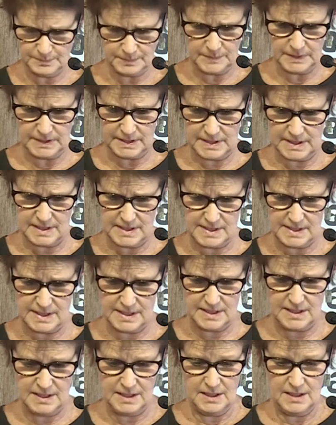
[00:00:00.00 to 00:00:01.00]
And he
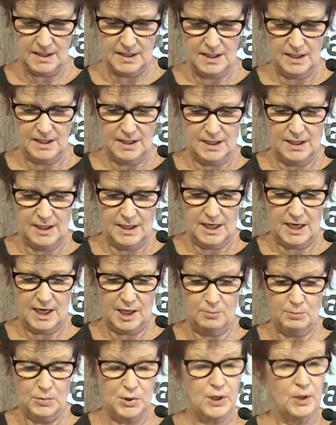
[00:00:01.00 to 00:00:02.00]
said,
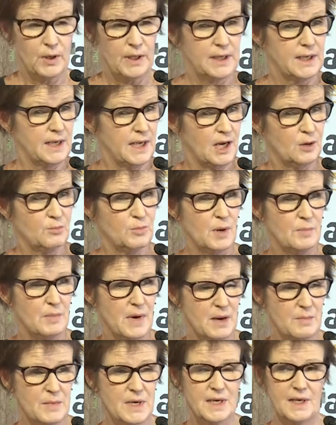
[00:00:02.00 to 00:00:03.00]
um, So I can help my
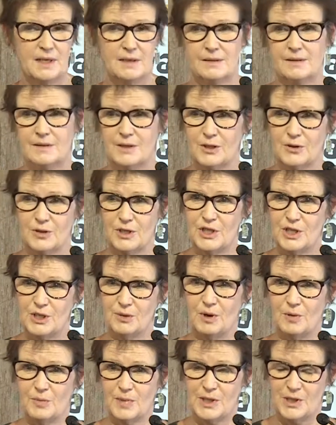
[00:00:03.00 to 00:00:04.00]
mum out so that she
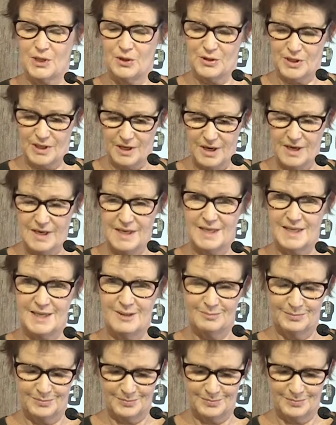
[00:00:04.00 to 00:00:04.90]
won't be so tired.